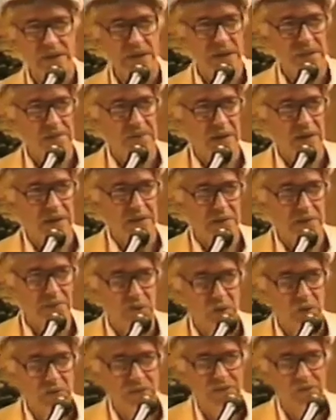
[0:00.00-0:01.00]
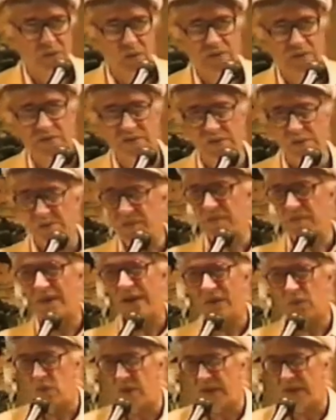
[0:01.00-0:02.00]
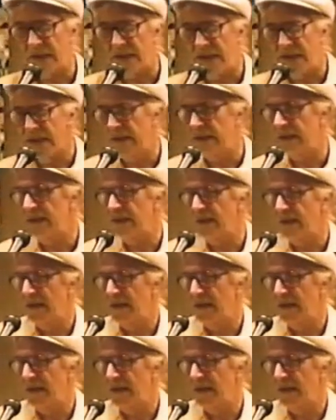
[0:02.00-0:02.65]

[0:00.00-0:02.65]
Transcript: I bought 4 films by Woody Allen,